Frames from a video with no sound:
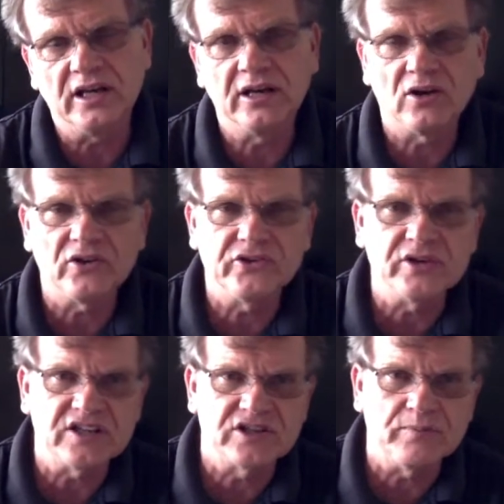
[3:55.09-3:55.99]
And it also
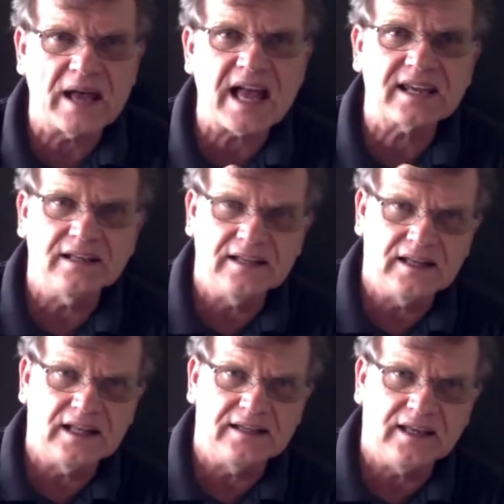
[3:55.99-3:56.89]
gets you back,
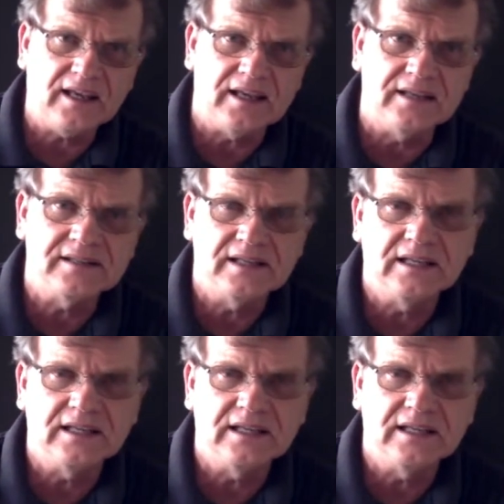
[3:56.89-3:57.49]
at the end,